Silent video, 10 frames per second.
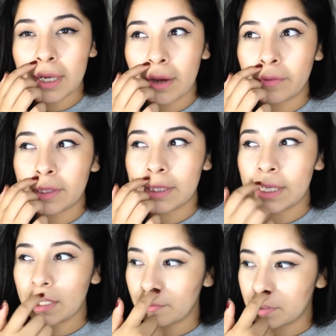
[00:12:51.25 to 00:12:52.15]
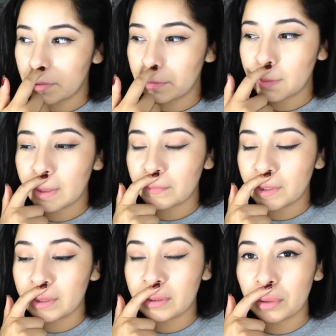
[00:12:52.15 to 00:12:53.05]
I was thinking of doing one
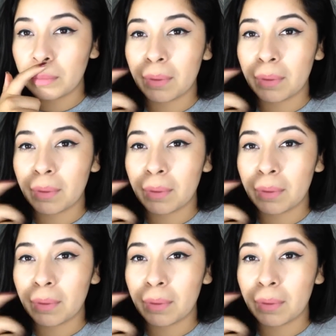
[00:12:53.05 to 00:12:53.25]
really soon,